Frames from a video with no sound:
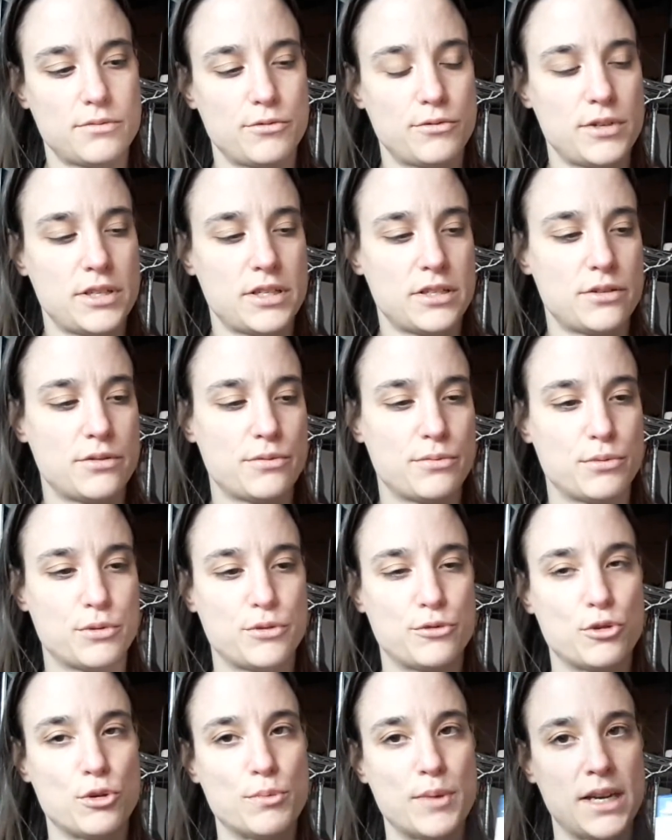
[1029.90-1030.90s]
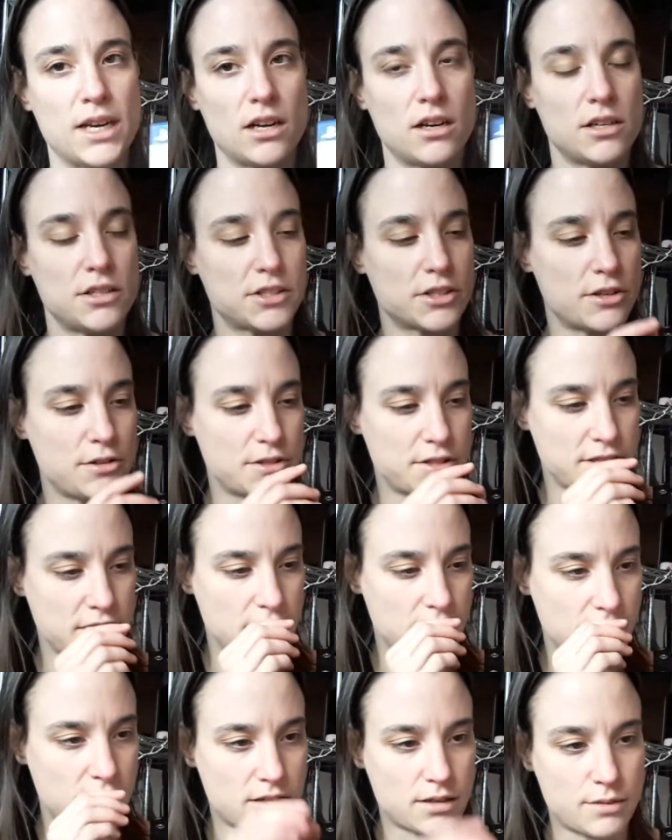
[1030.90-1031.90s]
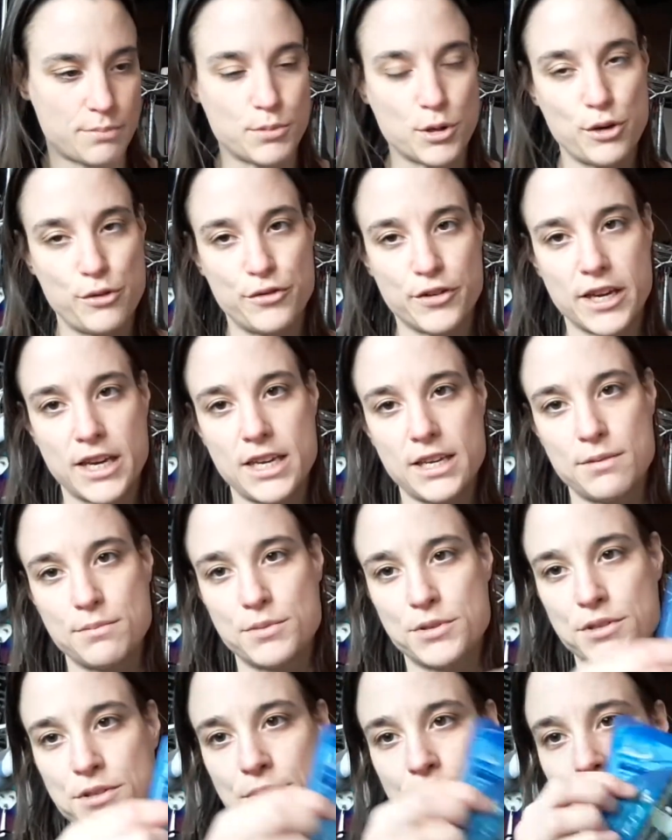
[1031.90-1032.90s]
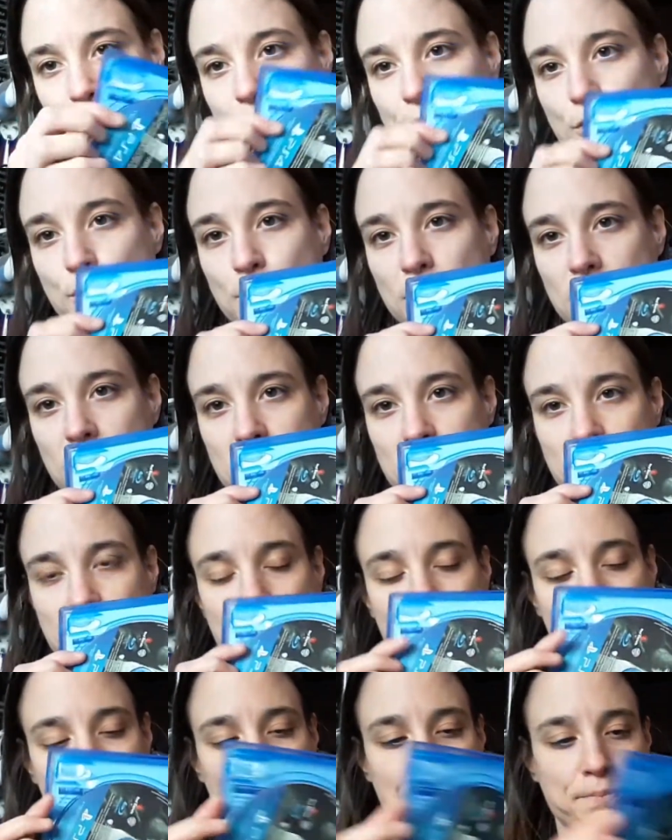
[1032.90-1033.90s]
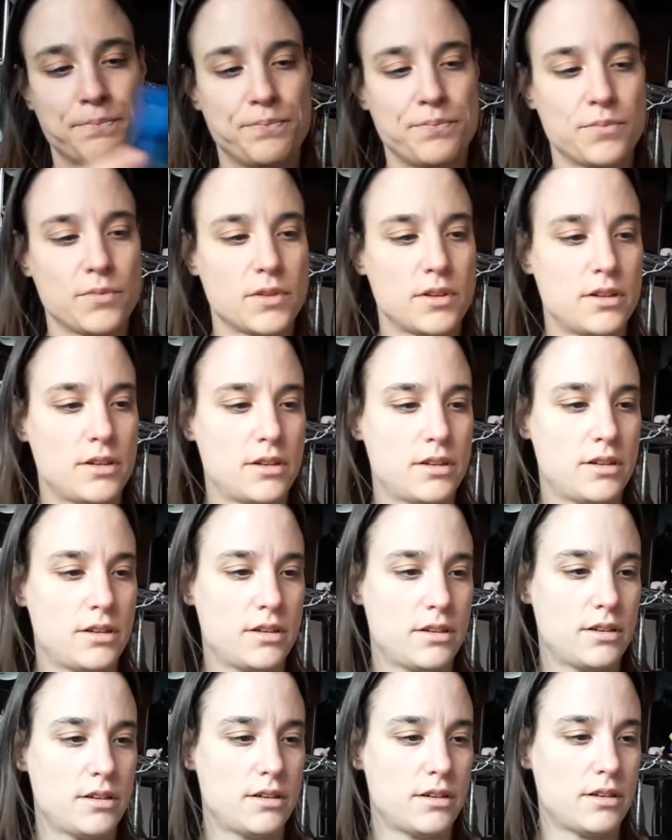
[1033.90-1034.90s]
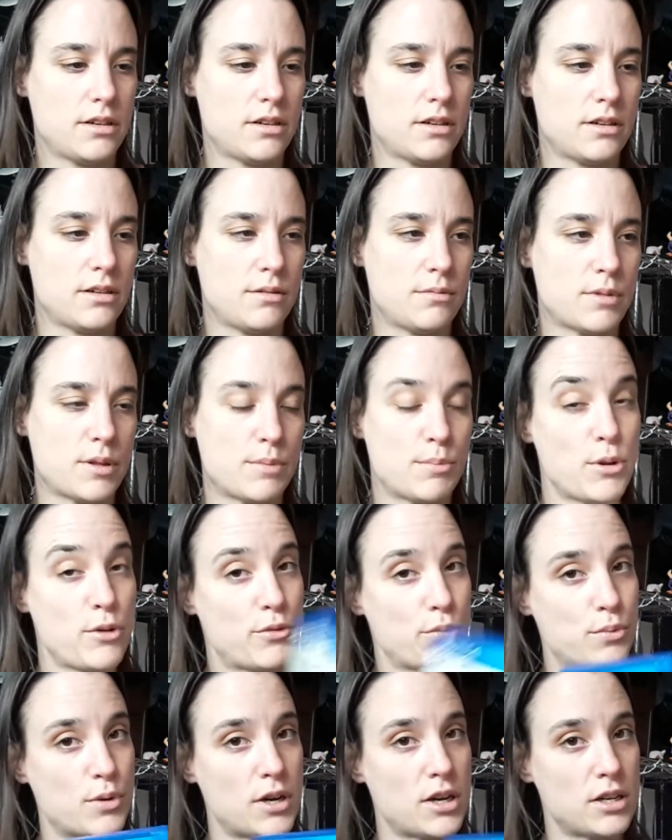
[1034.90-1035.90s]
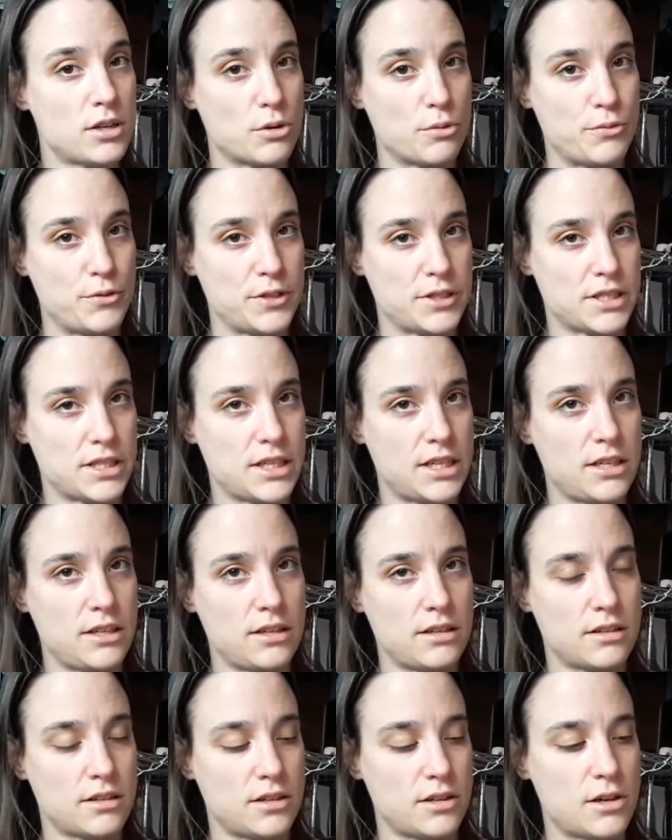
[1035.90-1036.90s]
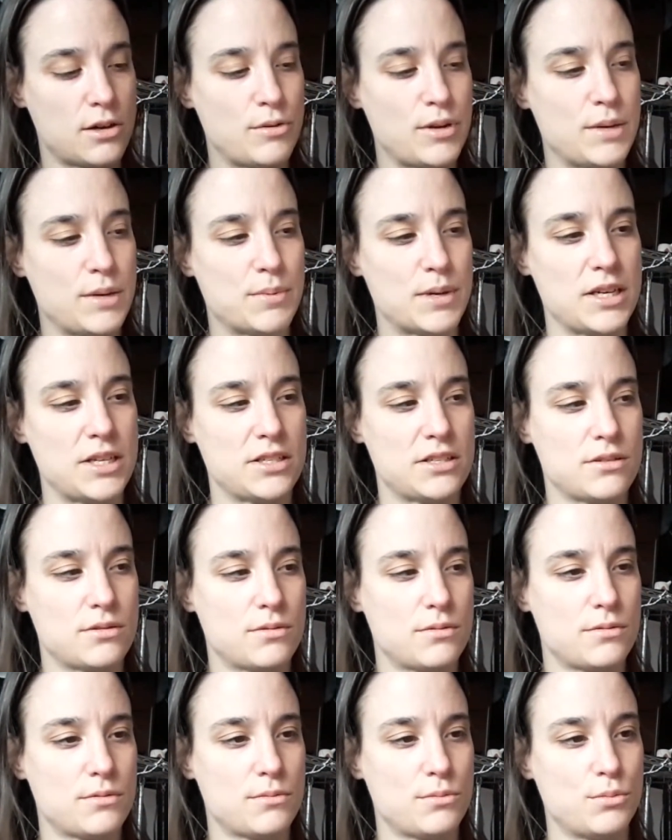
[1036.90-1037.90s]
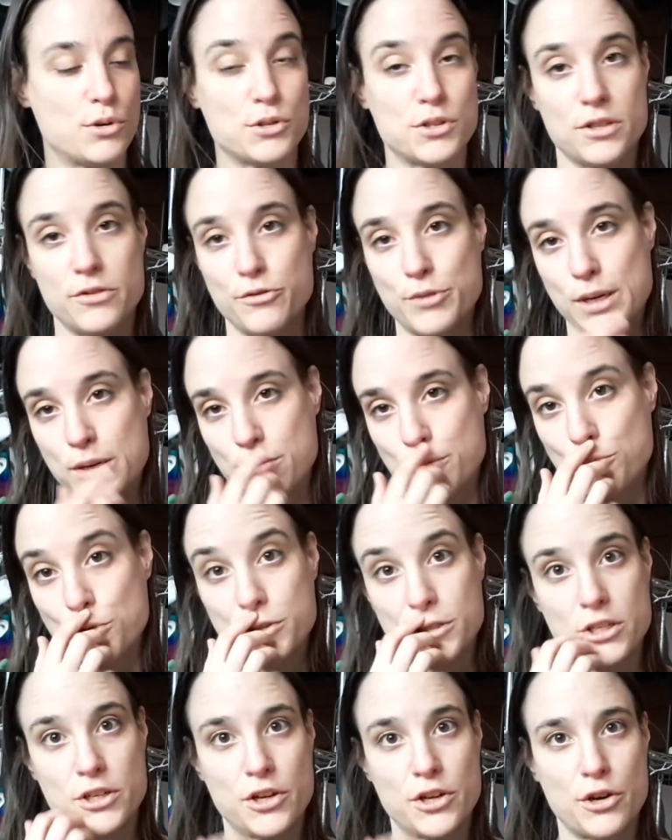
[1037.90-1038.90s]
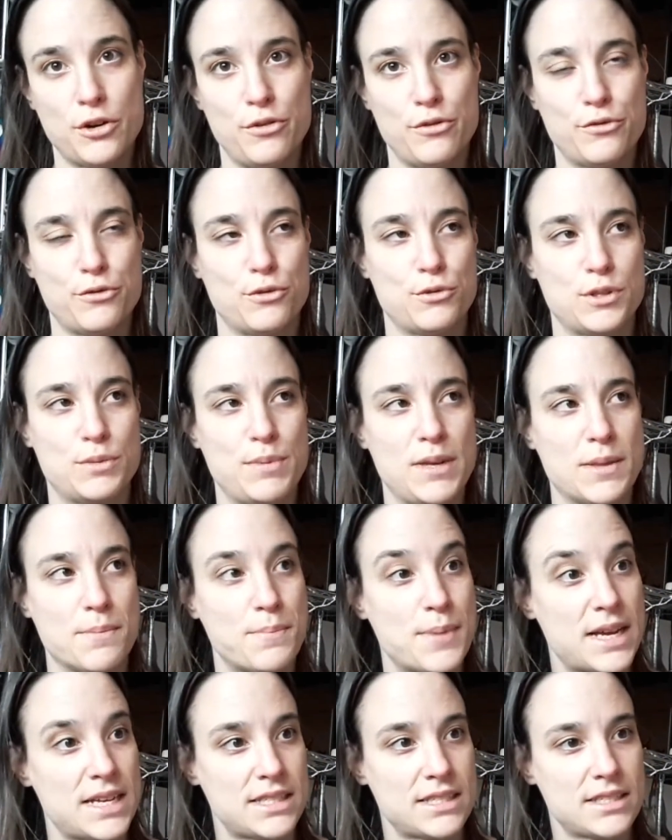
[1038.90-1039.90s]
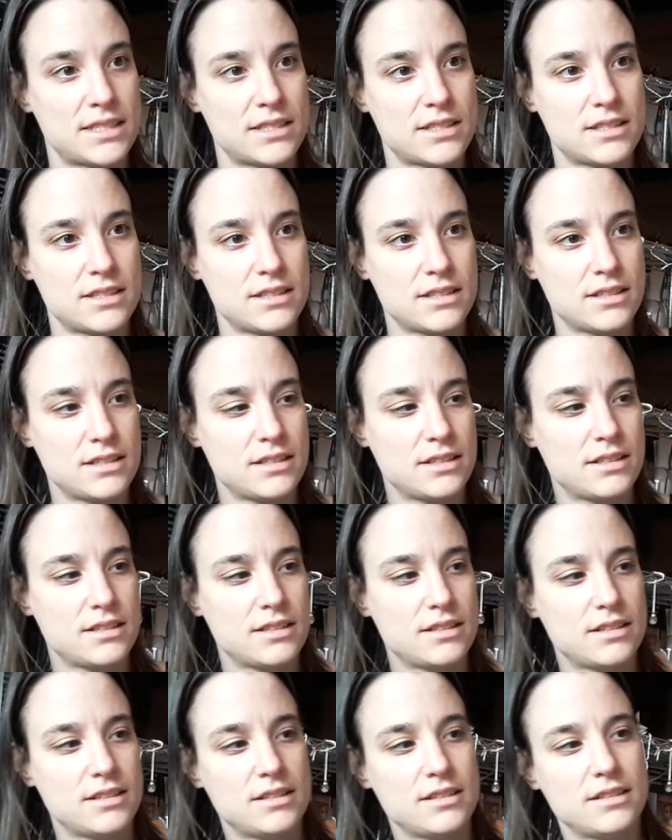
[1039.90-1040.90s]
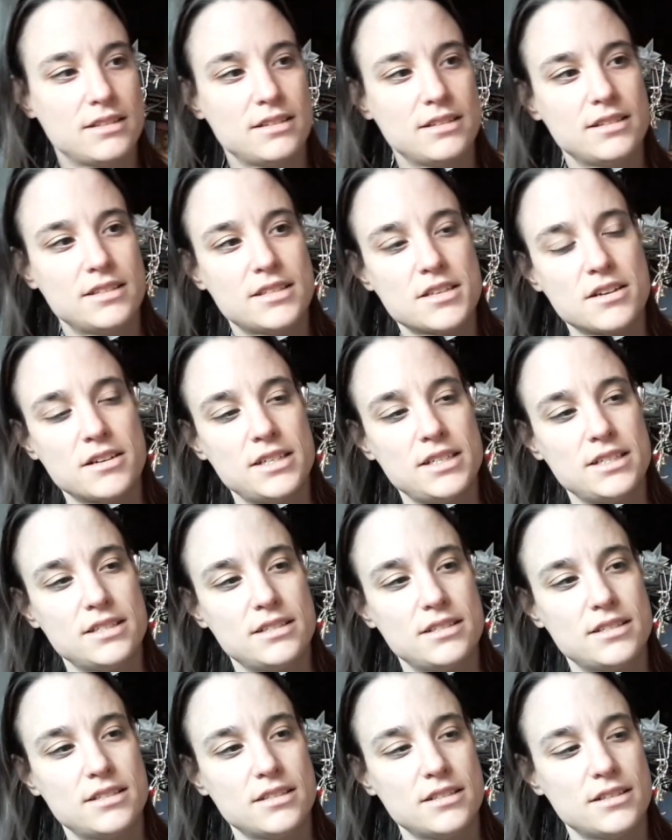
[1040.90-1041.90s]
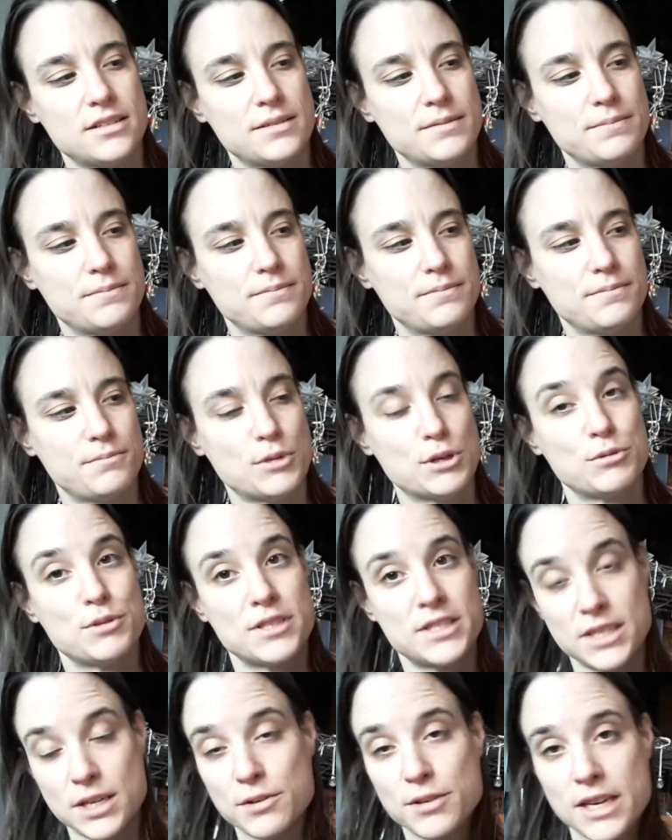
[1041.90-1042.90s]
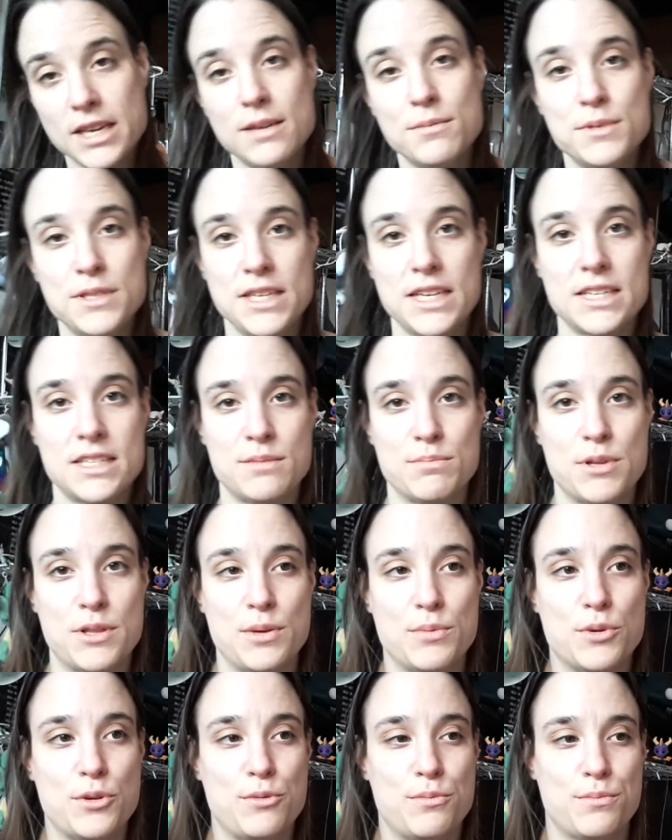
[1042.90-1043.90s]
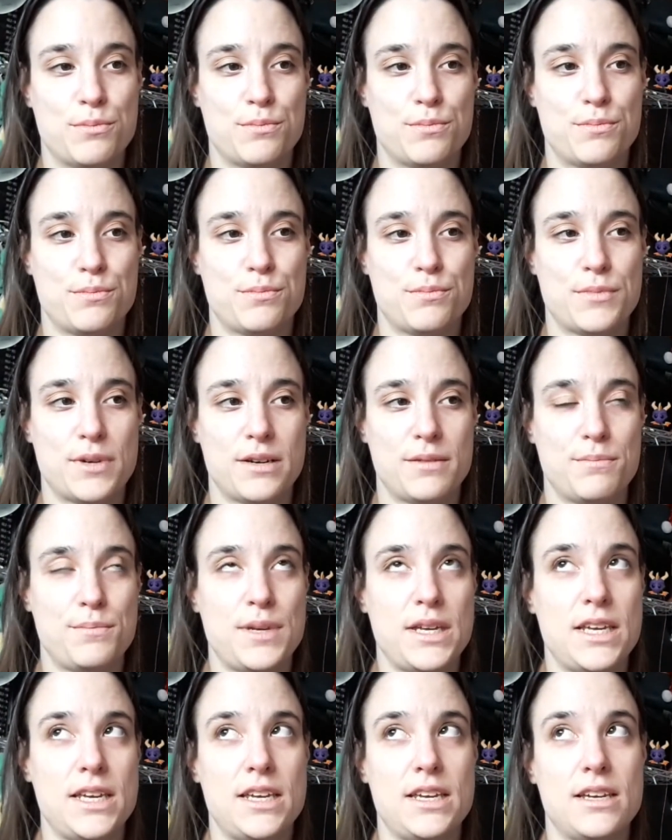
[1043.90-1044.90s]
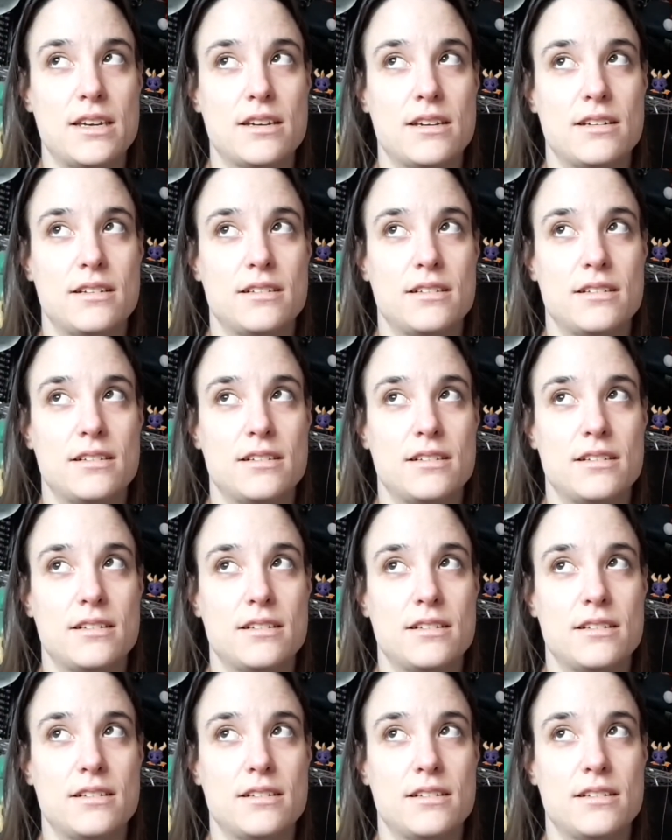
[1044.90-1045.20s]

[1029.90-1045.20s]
This was from a Glasgow seller. Both games from Glasgow. They both work, obviously. I know eBay's wasn't known for to be the best site to sell games, yes, but they won't be.